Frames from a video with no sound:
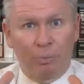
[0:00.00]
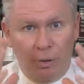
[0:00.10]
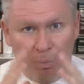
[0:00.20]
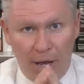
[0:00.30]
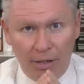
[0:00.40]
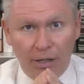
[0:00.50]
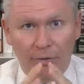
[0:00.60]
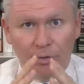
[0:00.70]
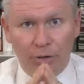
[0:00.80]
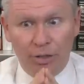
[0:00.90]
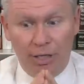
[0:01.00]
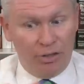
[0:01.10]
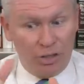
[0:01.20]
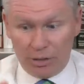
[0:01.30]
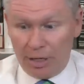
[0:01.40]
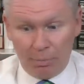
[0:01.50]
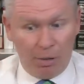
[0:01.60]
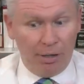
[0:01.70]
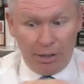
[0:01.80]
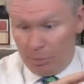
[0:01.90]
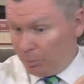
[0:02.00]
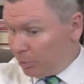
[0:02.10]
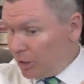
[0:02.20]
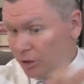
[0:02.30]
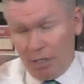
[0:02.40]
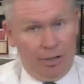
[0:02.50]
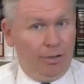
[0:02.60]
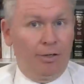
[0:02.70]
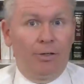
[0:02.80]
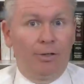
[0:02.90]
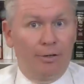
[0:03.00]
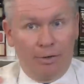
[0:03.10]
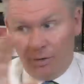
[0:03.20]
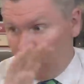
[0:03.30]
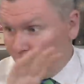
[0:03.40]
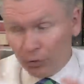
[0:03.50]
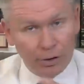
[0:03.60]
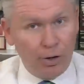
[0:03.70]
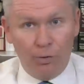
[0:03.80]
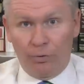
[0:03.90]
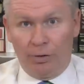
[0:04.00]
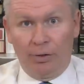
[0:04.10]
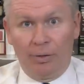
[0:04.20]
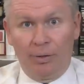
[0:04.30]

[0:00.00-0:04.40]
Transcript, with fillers: Repent of your sins, just like Paul has been preaching over and over.